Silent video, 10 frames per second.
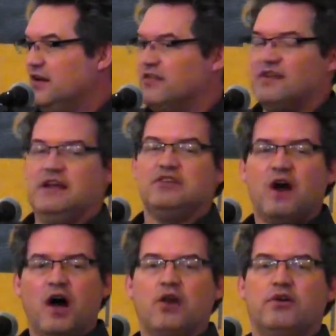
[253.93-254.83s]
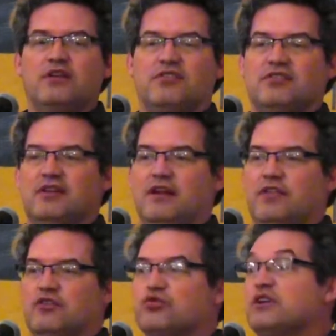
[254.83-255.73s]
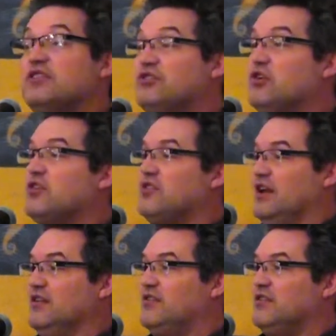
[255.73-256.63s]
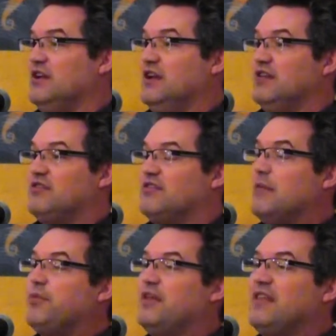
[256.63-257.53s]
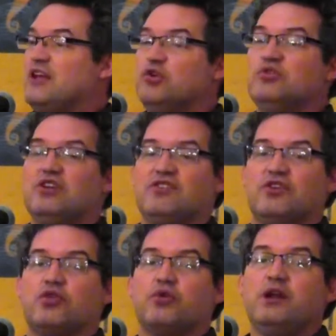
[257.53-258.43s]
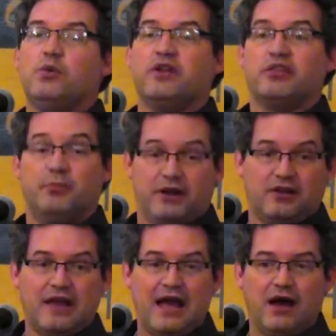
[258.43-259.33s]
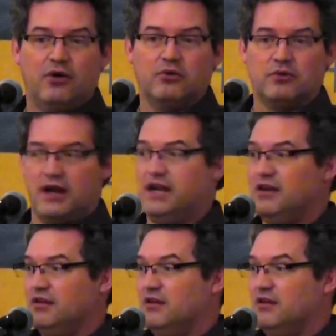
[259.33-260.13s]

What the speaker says: See, tolerance in the traditional sense is something that you disagree with but allow, right?